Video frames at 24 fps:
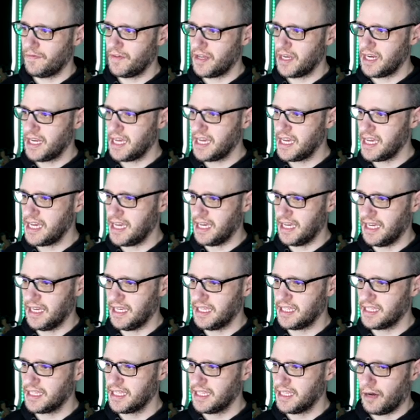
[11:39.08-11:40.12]
within
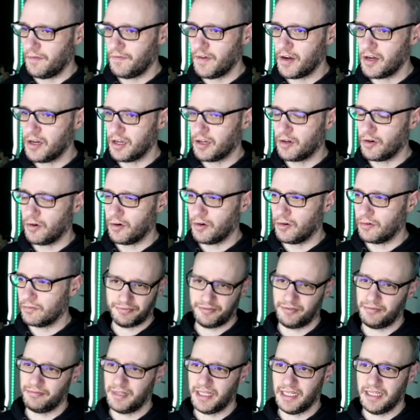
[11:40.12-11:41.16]
here, I've only got
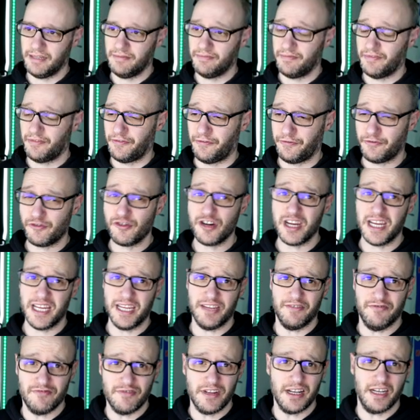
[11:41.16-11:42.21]
probably
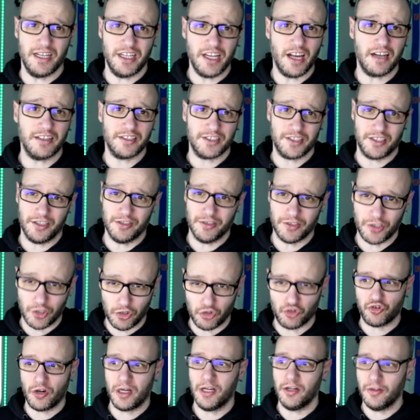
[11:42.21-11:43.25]
three youngsters
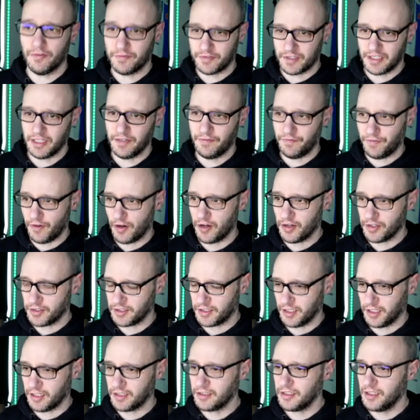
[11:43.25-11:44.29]
who train obviously
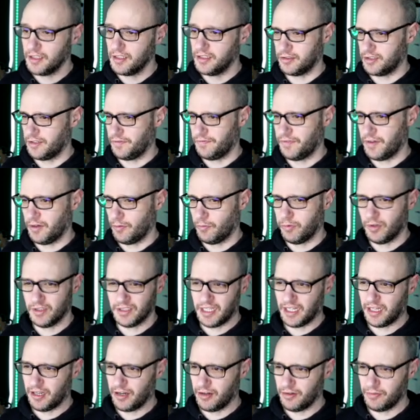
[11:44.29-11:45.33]
faster because I think once
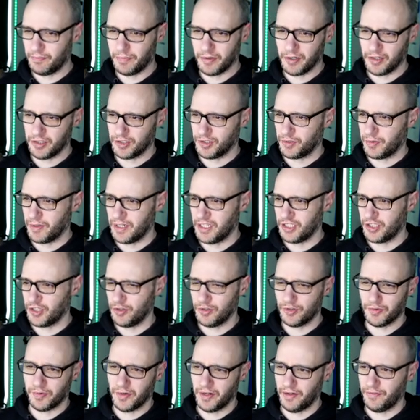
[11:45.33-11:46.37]
they go past
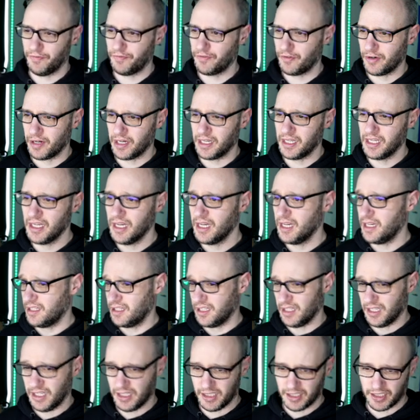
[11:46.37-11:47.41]
22, 23,
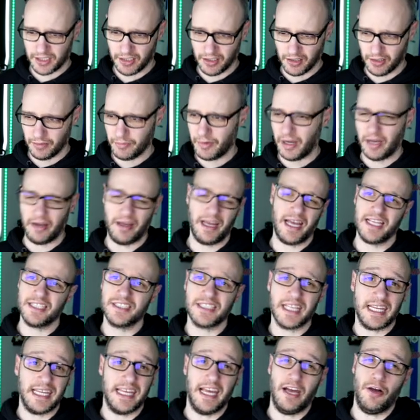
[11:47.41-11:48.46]
uh, it starts, well,
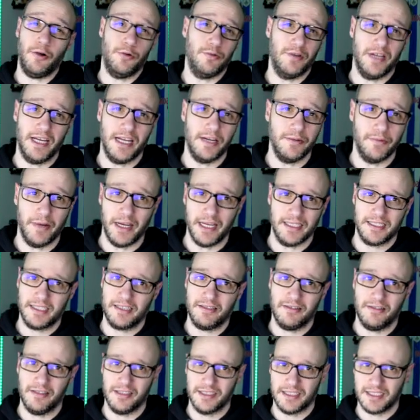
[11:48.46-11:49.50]
as they get older anyway, it
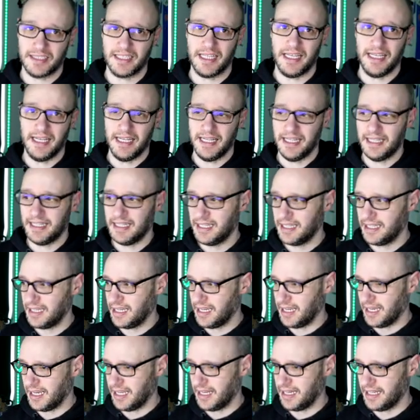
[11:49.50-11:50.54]
starts getting
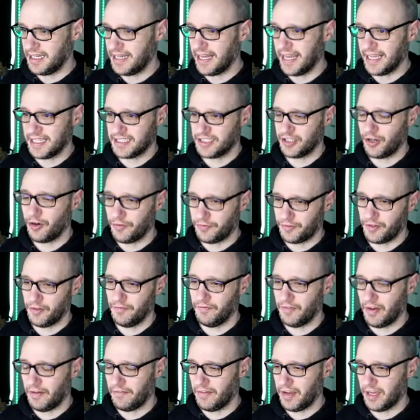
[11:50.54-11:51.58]
uh, less
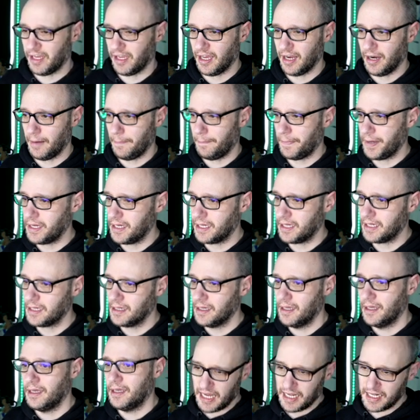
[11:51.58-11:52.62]
often that they're going to
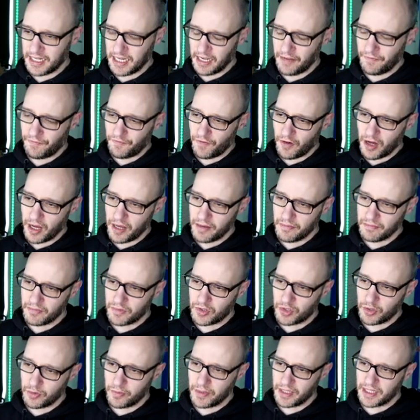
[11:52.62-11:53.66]
ping. And if I'm
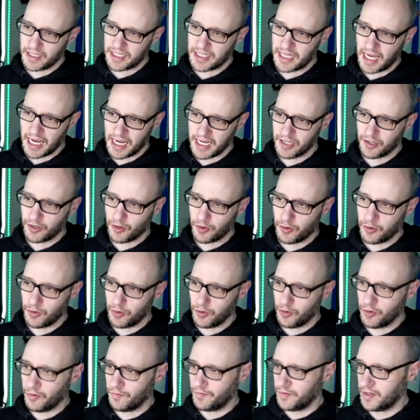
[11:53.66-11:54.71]
doing 10
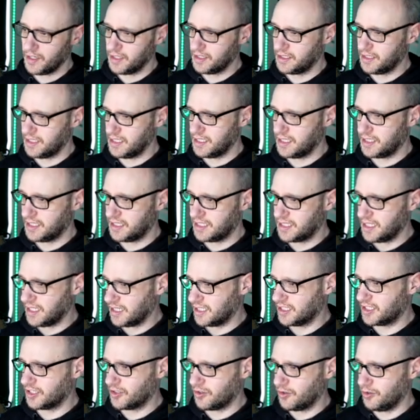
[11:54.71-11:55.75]
core versus
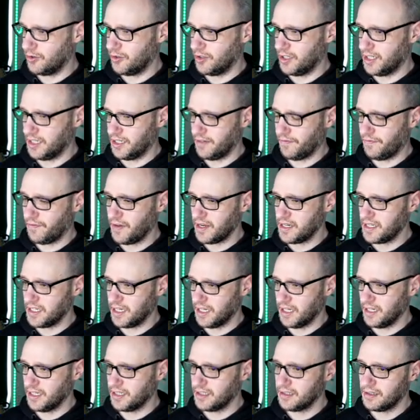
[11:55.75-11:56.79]
6 core in
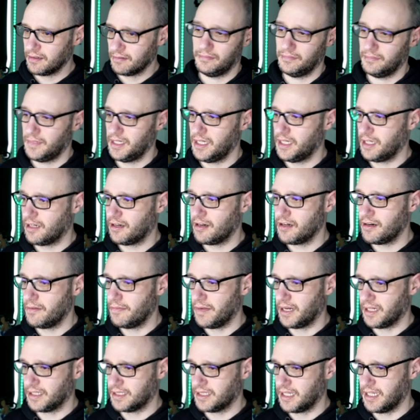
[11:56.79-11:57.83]
defending, it kind of
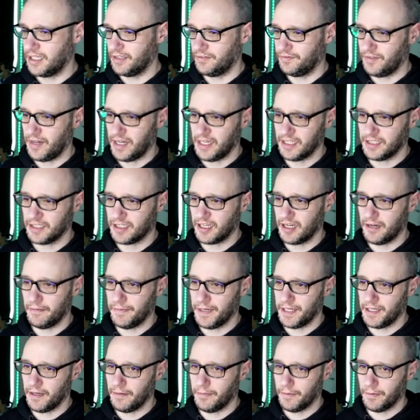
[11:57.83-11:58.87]
makes sense that it's going to
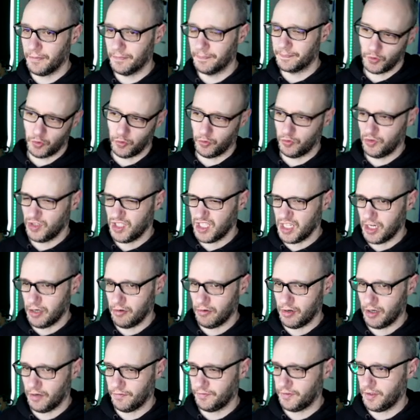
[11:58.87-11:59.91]
be double or near
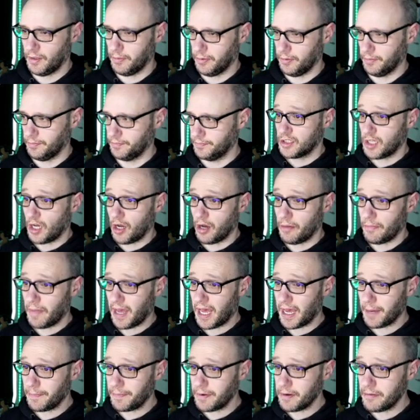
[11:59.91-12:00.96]
enough double. So I'm
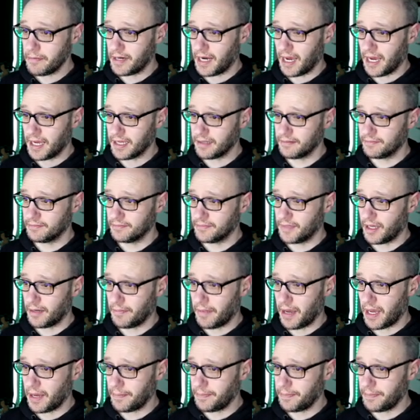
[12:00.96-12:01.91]
happy with that. I'm